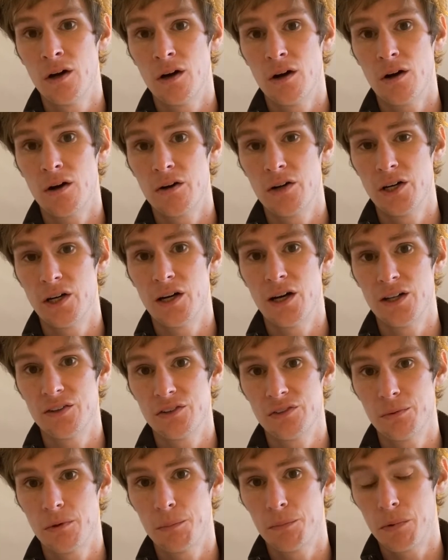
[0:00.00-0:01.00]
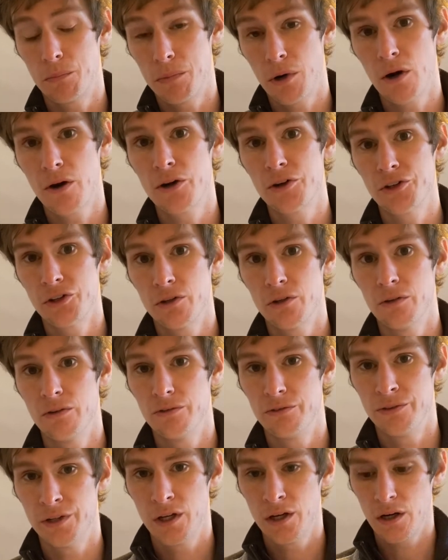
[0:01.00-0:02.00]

are not part of